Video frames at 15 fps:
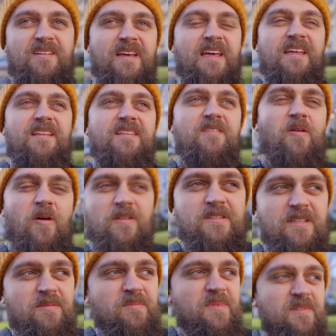in
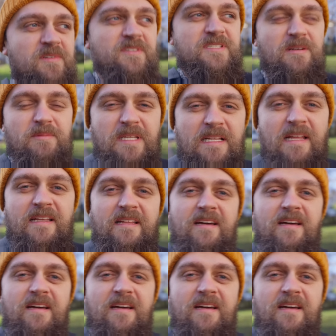autumn or something like